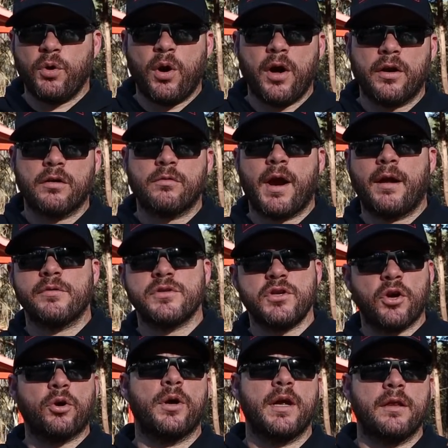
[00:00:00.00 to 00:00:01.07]
to 100 rounds
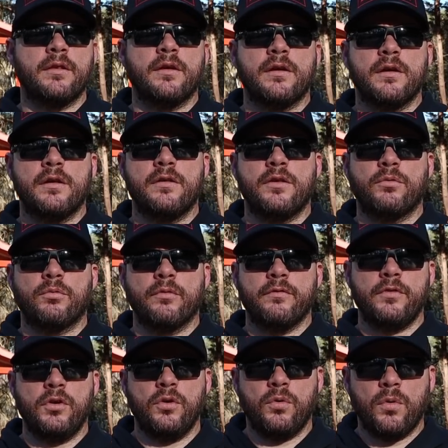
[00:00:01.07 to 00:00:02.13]
during the, the
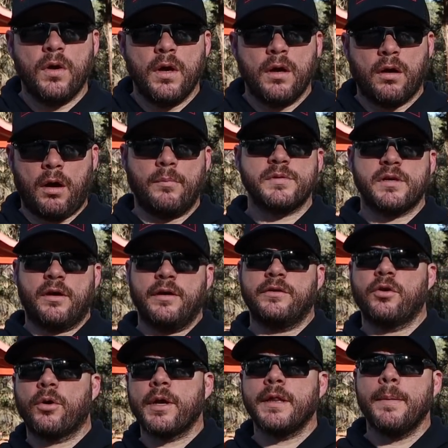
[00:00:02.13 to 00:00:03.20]
review, or I'm sorry,
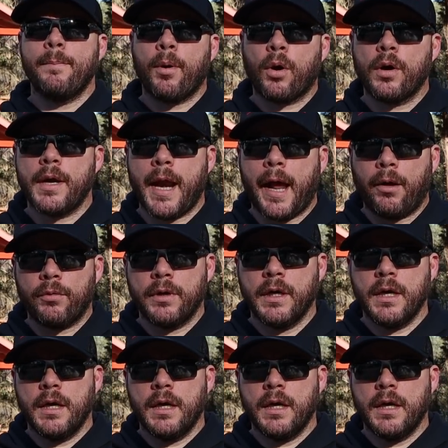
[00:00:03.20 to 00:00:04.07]
during the burn down